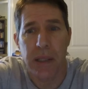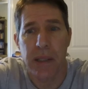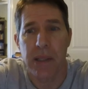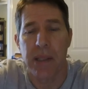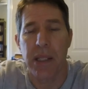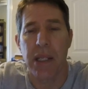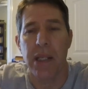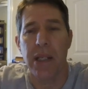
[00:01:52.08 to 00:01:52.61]

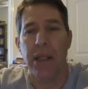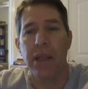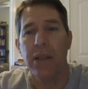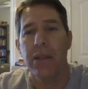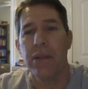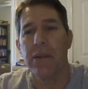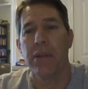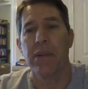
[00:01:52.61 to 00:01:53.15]
Z,
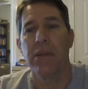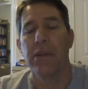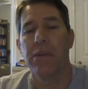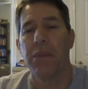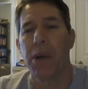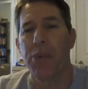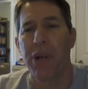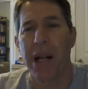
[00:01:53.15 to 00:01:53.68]

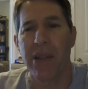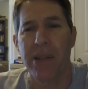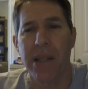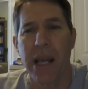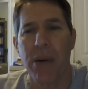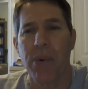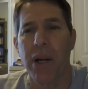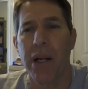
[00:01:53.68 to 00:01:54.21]
am I pronouncing
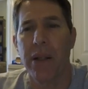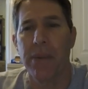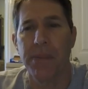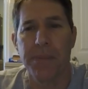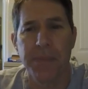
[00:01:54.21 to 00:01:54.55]
that right?